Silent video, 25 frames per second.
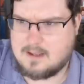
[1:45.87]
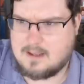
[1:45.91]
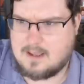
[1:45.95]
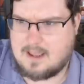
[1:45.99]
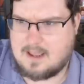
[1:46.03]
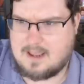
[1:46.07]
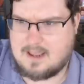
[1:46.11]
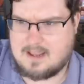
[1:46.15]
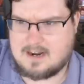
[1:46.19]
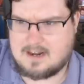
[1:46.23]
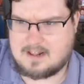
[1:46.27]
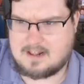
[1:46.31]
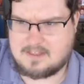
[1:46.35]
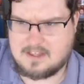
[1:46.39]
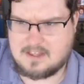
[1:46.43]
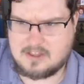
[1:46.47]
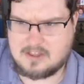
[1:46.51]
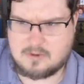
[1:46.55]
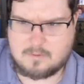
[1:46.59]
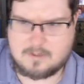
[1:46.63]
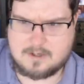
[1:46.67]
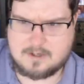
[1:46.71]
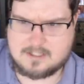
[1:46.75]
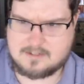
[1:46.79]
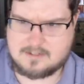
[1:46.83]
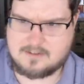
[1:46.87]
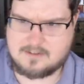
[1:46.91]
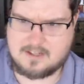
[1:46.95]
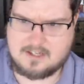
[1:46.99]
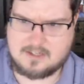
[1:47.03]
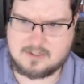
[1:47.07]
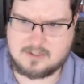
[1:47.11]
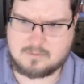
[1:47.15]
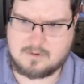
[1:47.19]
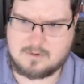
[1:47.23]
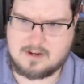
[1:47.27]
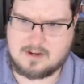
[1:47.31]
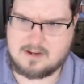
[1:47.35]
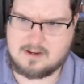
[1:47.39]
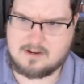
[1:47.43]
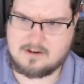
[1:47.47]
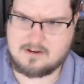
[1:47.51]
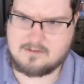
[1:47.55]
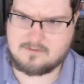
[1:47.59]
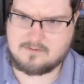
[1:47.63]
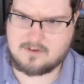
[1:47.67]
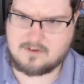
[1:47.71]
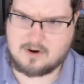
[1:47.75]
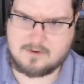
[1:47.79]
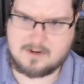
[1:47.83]
And I think the rest of these
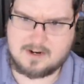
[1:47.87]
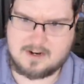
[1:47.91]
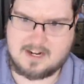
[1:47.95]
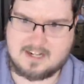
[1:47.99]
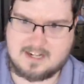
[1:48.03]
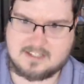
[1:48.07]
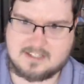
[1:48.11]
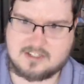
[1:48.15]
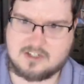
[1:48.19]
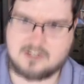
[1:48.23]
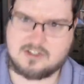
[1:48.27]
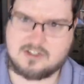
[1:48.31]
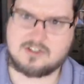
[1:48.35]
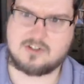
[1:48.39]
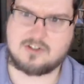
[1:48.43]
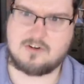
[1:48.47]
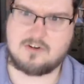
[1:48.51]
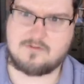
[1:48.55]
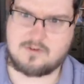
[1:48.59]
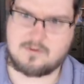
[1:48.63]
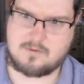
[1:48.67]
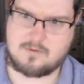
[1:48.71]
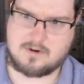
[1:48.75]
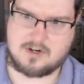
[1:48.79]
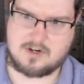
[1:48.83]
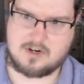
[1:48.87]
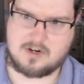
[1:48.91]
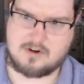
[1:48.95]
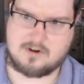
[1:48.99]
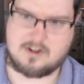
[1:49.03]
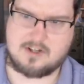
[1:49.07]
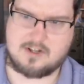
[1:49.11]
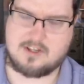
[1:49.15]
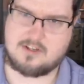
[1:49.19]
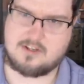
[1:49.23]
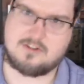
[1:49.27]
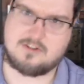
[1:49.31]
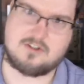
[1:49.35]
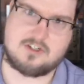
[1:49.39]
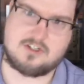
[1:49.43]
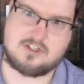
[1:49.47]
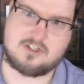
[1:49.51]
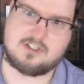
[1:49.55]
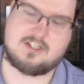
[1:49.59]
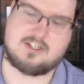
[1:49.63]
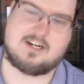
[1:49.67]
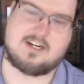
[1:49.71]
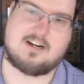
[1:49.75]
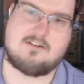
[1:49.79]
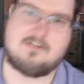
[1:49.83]
we've already answered, so if you want to know any of those, you can
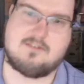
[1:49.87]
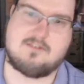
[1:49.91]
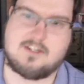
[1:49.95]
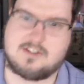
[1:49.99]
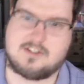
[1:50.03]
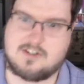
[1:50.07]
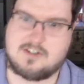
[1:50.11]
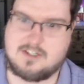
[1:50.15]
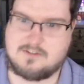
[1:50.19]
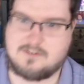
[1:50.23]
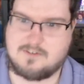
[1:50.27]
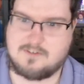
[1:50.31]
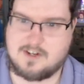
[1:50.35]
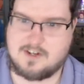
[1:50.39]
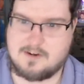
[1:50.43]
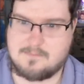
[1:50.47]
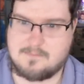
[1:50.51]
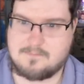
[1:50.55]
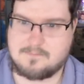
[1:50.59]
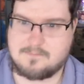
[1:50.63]
just check out yesterday's video.